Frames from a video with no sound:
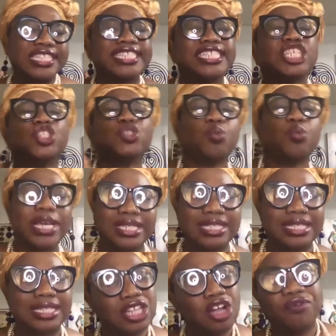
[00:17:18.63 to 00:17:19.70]
situates
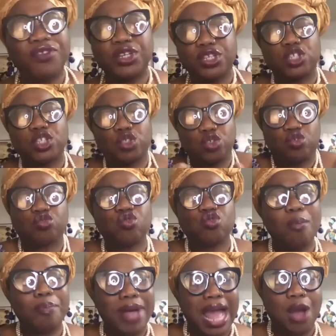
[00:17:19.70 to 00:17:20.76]
itself in order to draw
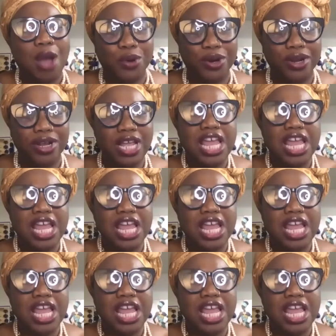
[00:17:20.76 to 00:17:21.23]
power.